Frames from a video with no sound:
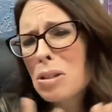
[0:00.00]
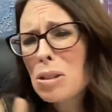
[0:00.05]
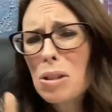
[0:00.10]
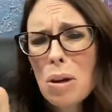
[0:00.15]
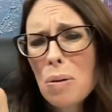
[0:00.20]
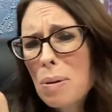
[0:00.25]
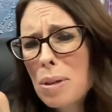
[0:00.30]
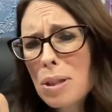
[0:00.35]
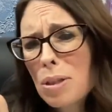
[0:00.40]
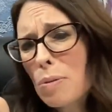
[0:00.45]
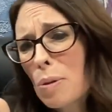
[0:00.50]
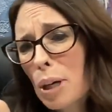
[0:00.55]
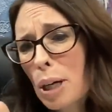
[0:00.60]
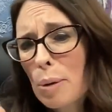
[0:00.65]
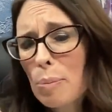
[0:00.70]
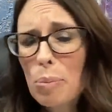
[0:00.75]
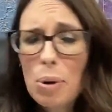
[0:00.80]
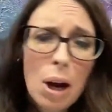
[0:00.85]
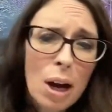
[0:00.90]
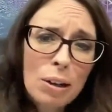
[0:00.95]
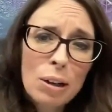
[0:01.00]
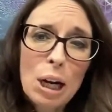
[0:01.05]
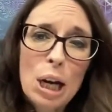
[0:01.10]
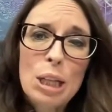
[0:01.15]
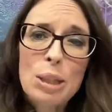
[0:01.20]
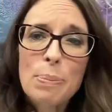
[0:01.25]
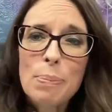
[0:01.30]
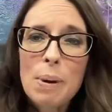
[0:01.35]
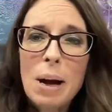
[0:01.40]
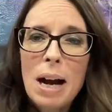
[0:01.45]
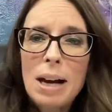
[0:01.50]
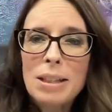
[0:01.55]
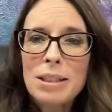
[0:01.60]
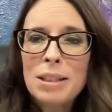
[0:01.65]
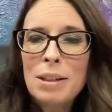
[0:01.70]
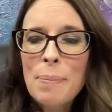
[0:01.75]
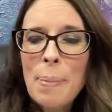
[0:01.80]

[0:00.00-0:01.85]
It's always a work in progress, but